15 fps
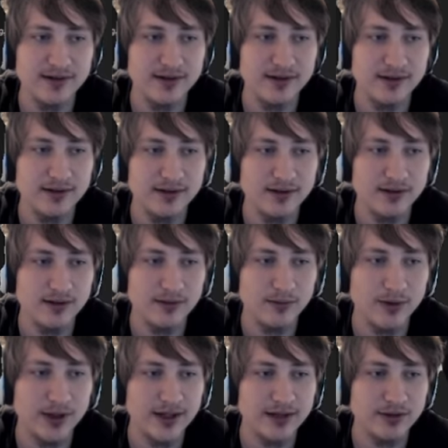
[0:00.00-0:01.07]
it.
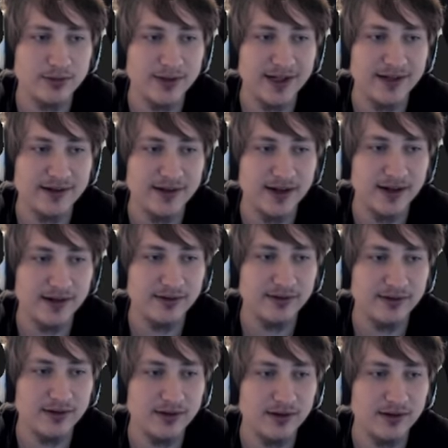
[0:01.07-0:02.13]
We're in a rake
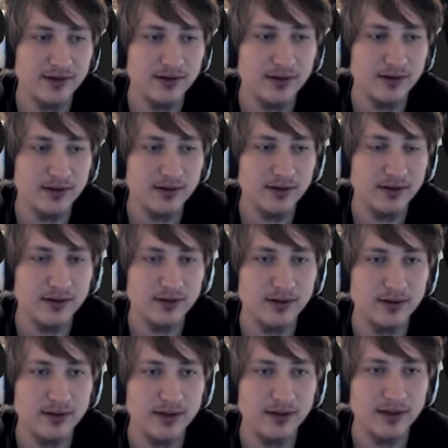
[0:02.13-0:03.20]
task.
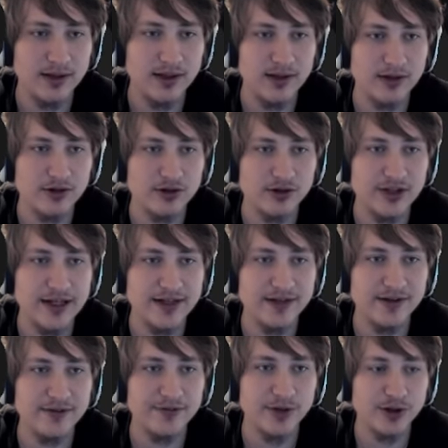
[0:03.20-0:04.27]
It
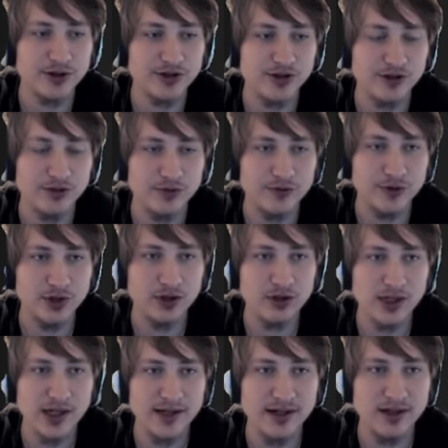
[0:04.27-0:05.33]
created the function. So if we look
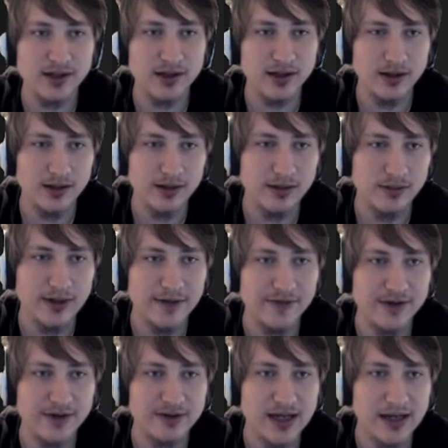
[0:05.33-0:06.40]
right here, we have
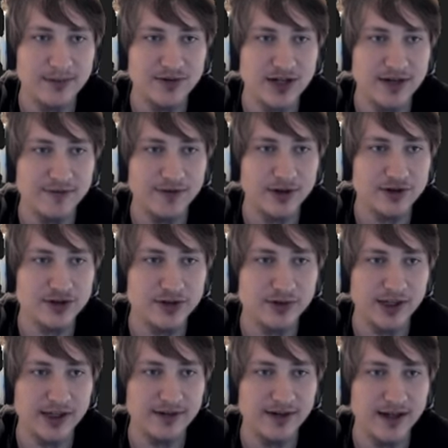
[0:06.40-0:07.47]
this app chat function
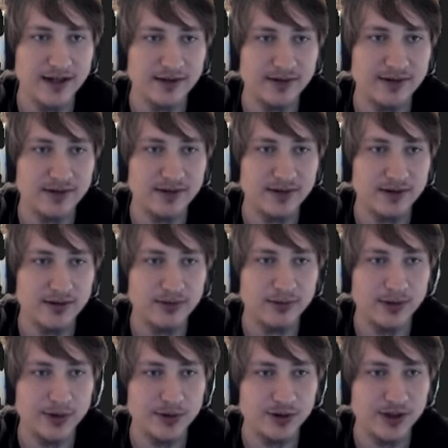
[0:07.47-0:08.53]
rake task
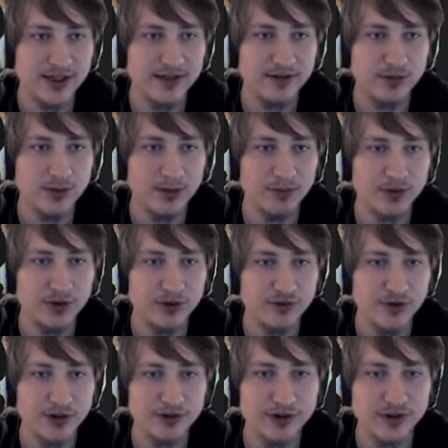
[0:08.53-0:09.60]
where we created the web search
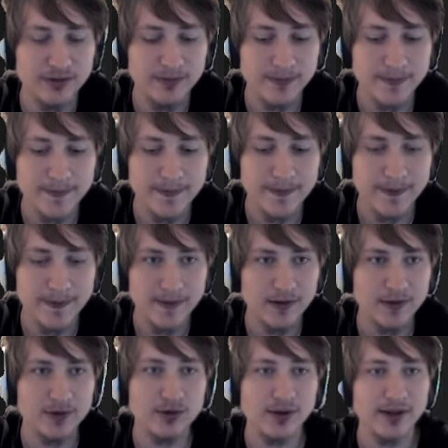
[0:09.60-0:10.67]
function.
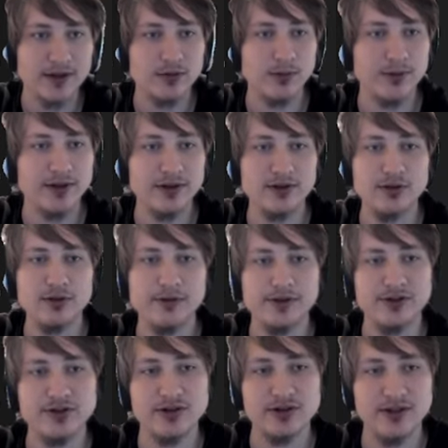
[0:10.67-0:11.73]
So I guess what we could do is
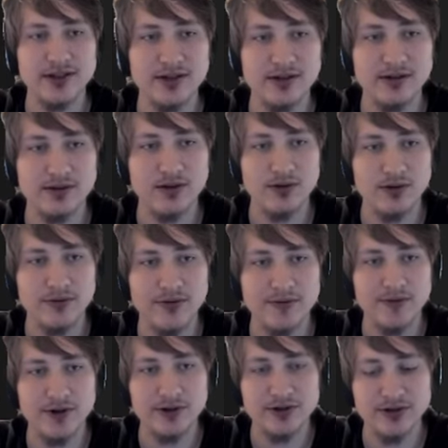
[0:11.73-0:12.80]
just delete all of the
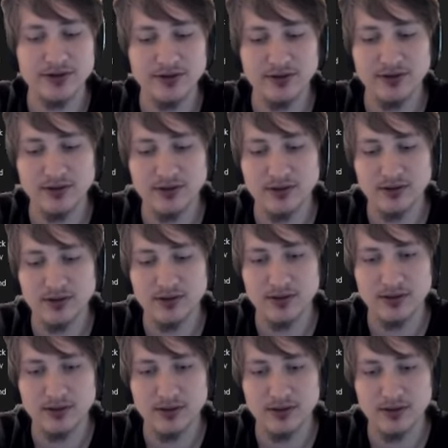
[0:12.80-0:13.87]
functions
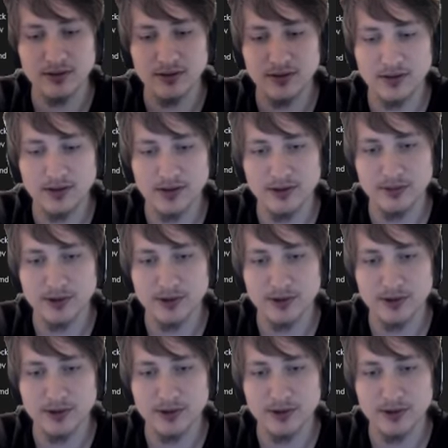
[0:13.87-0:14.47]
in the